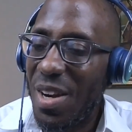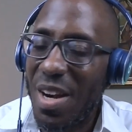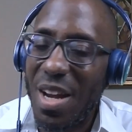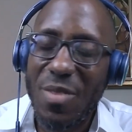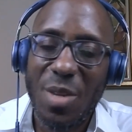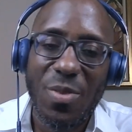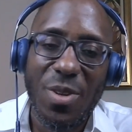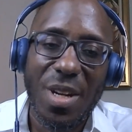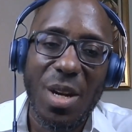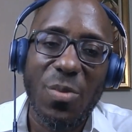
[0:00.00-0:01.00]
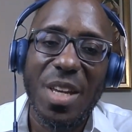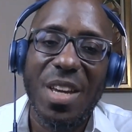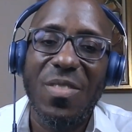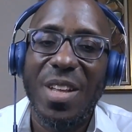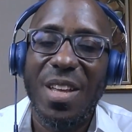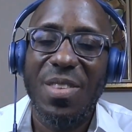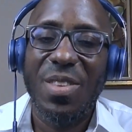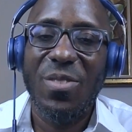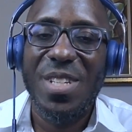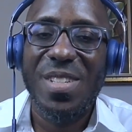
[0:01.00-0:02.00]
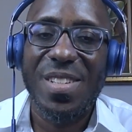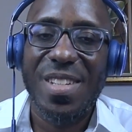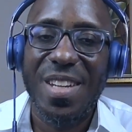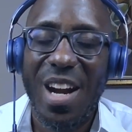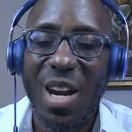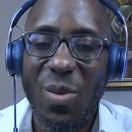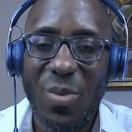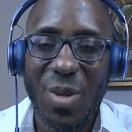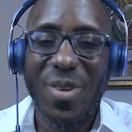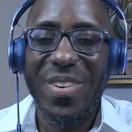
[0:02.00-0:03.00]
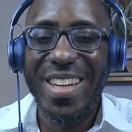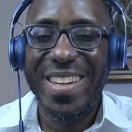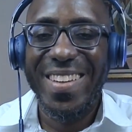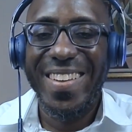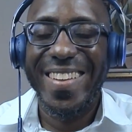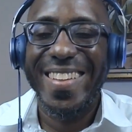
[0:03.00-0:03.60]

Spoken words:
having fun, aren't we? Healthy reasoners, and aren't we, Marina?